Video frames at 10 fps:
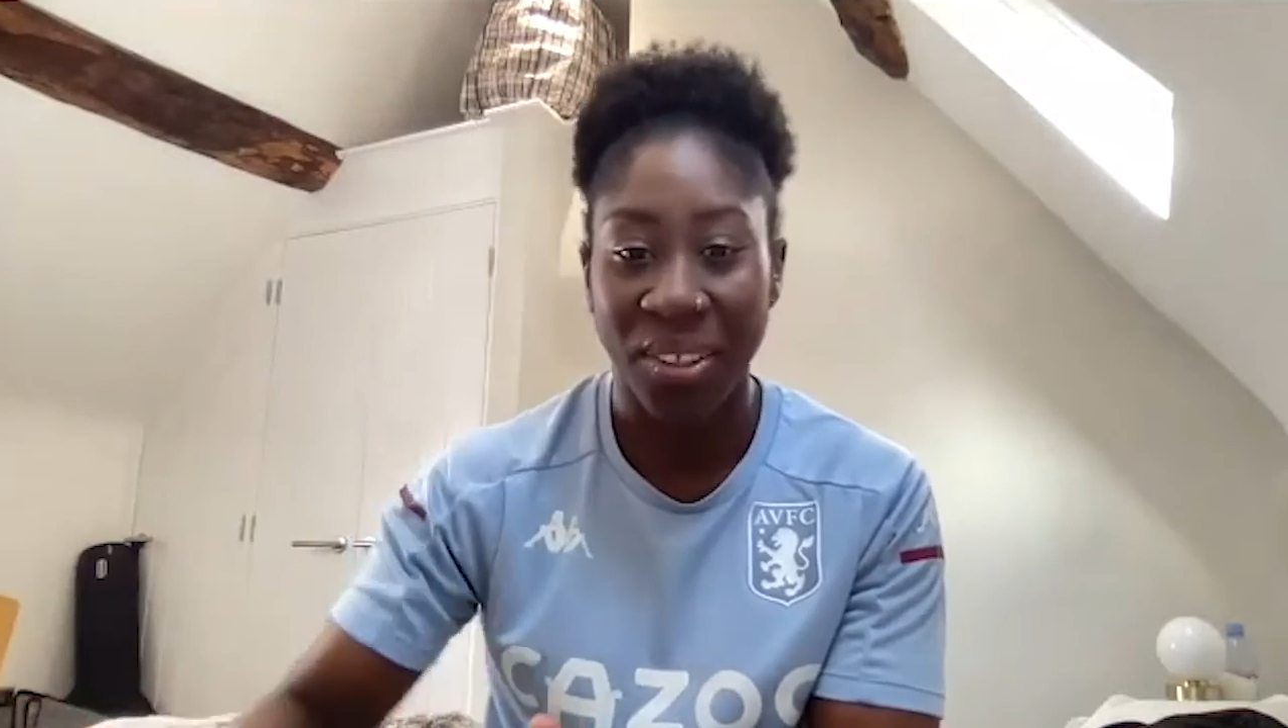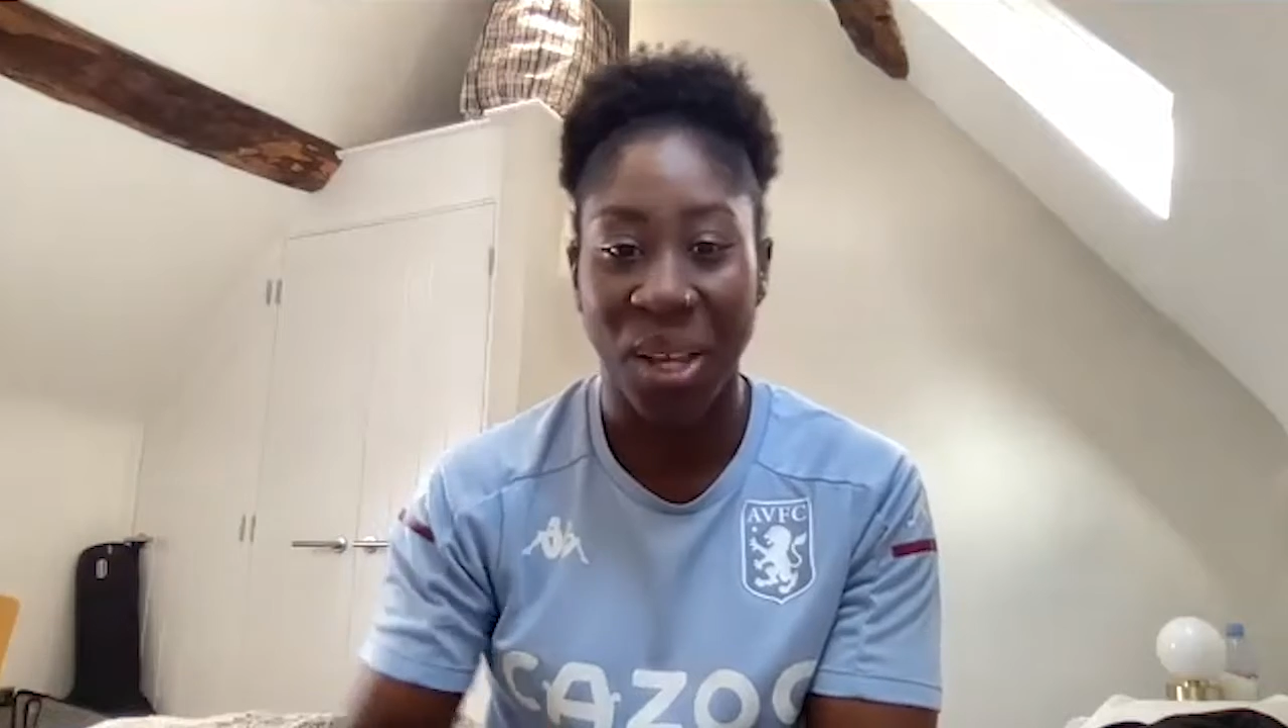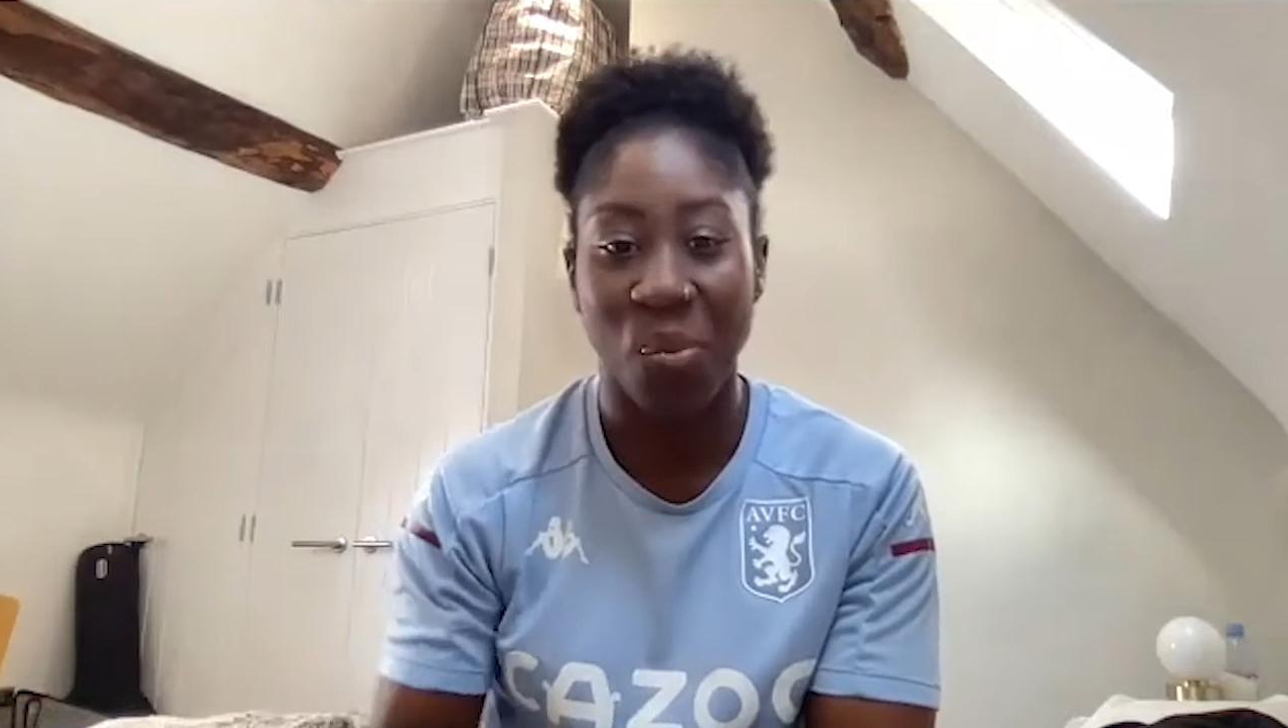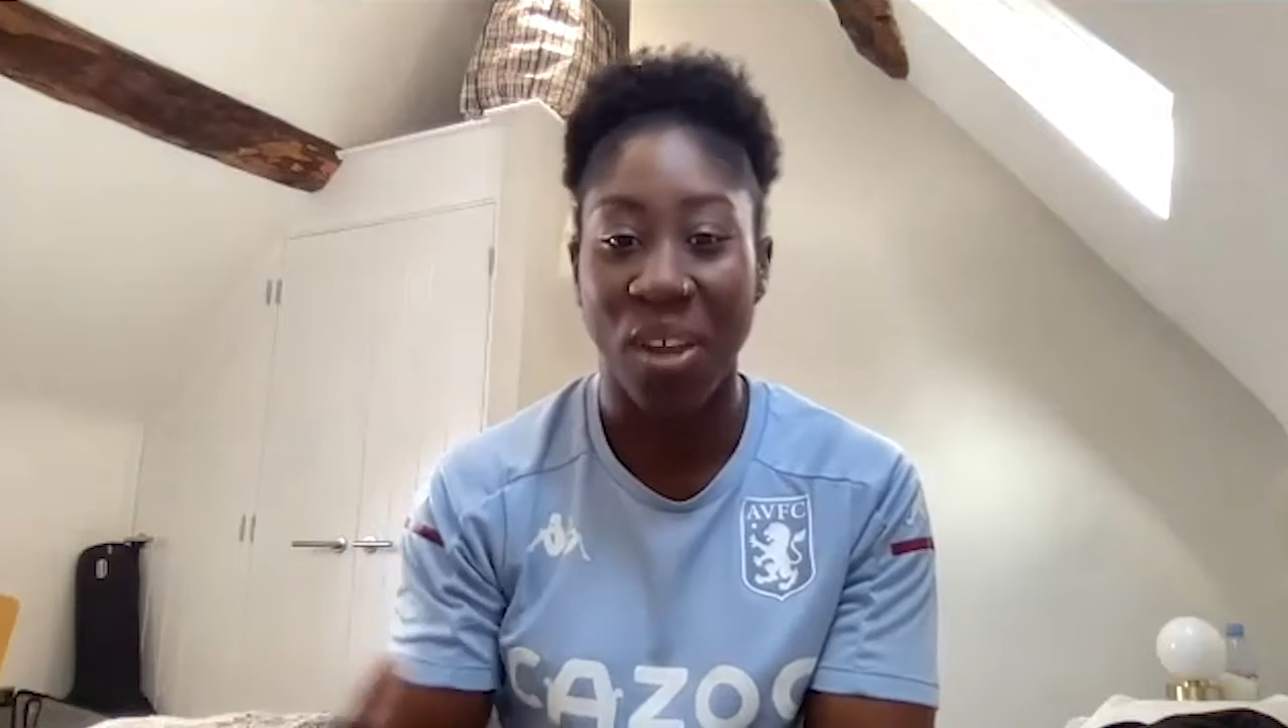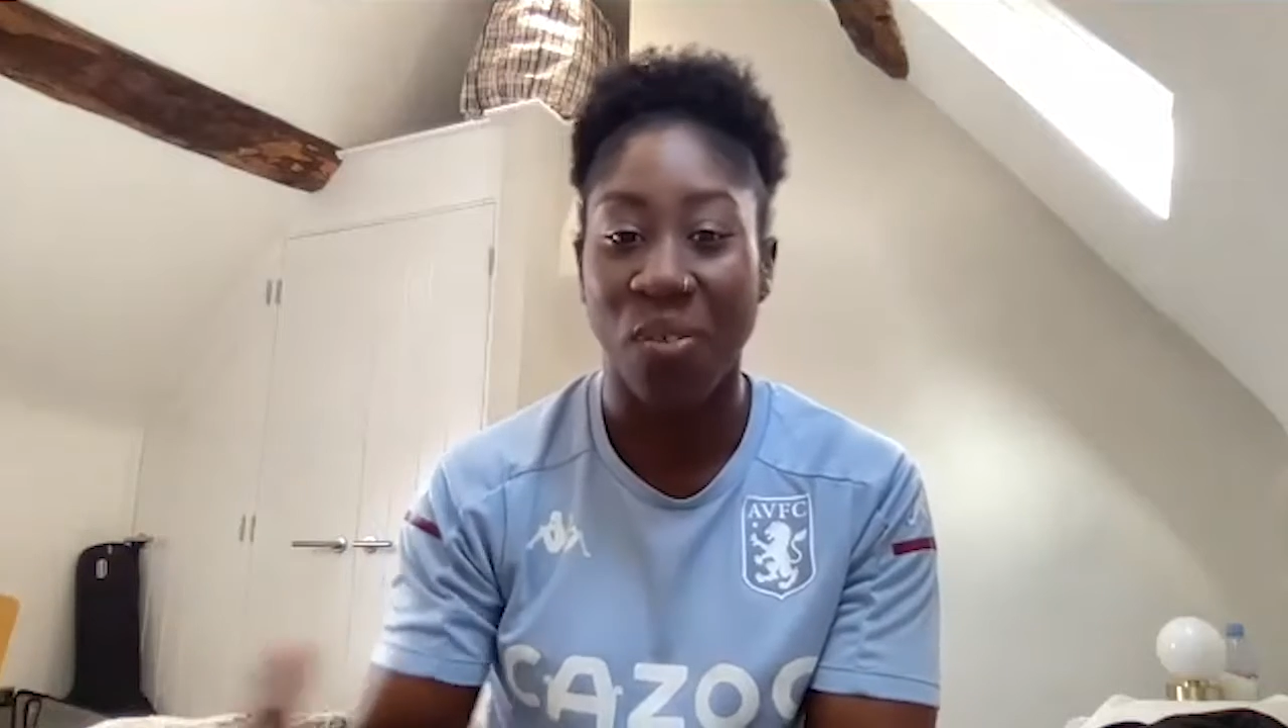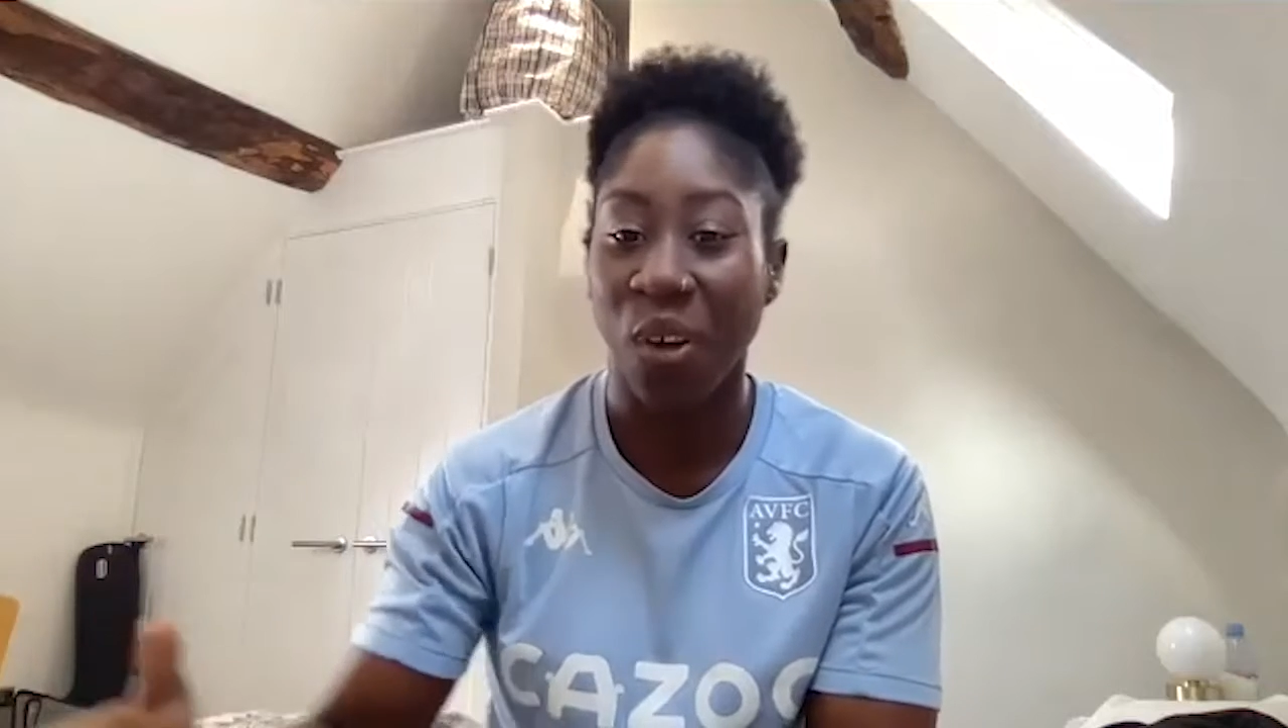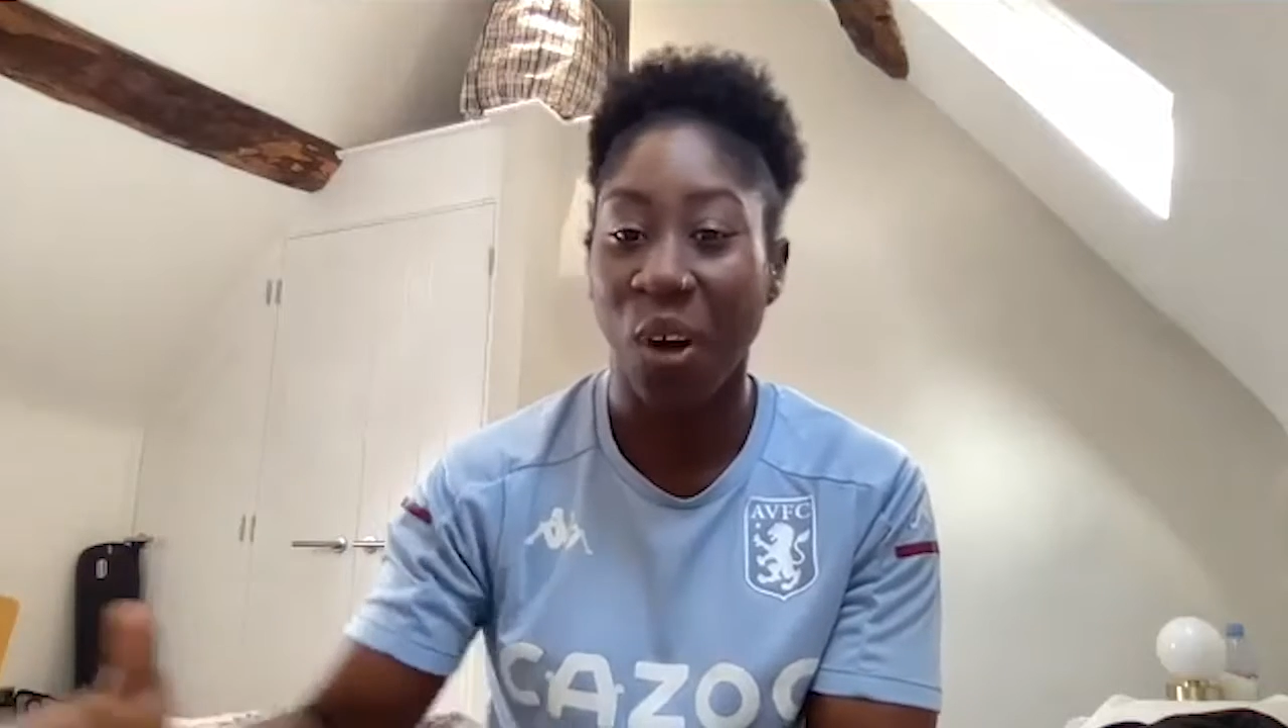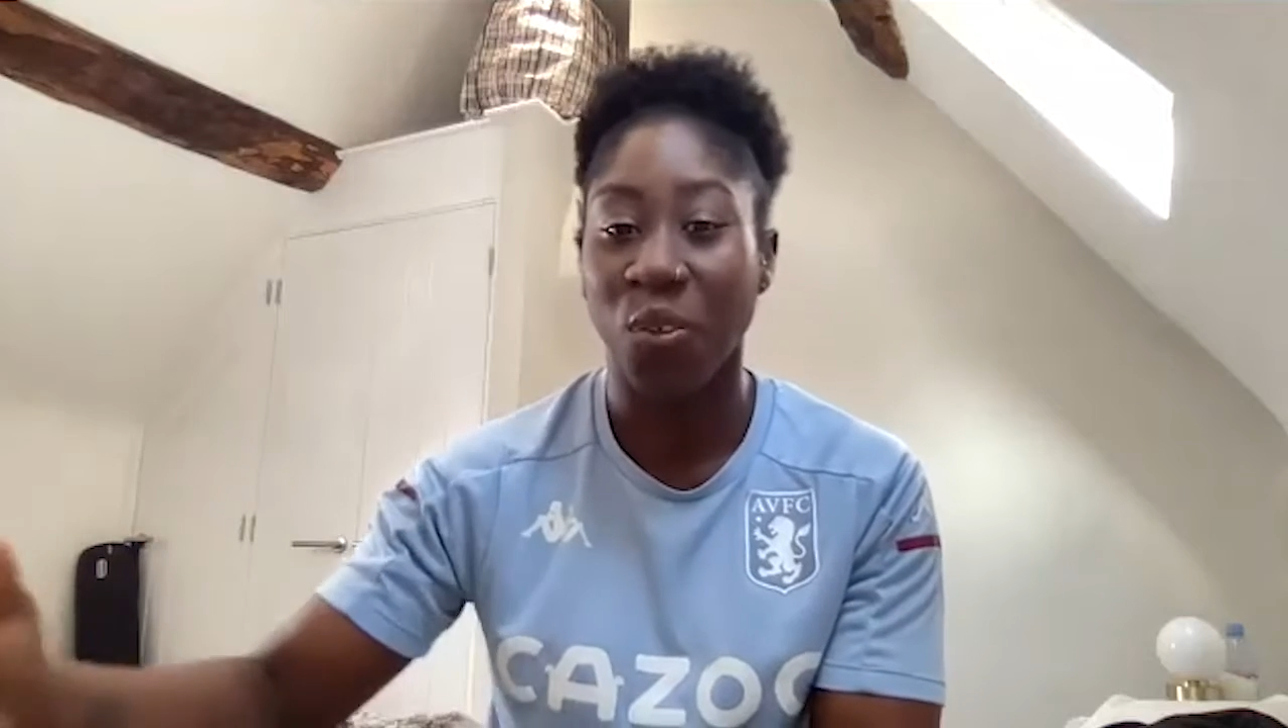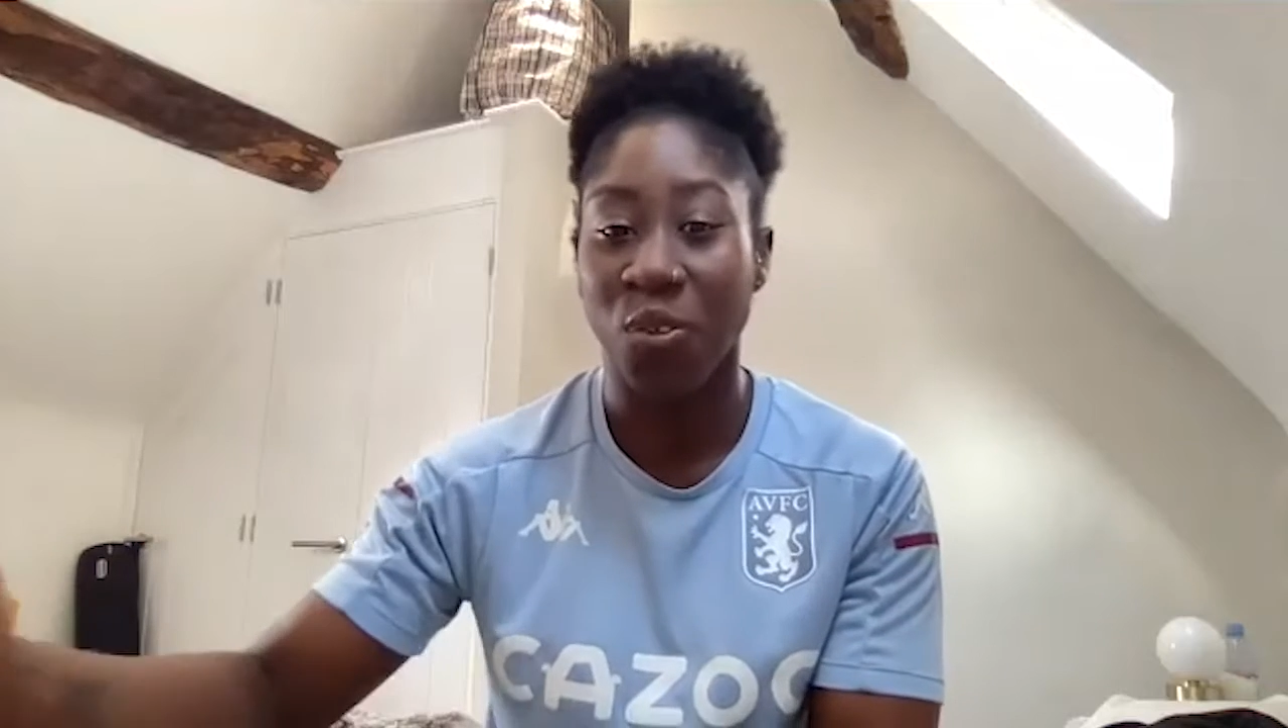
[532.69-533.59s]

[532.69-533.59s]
Can we evolve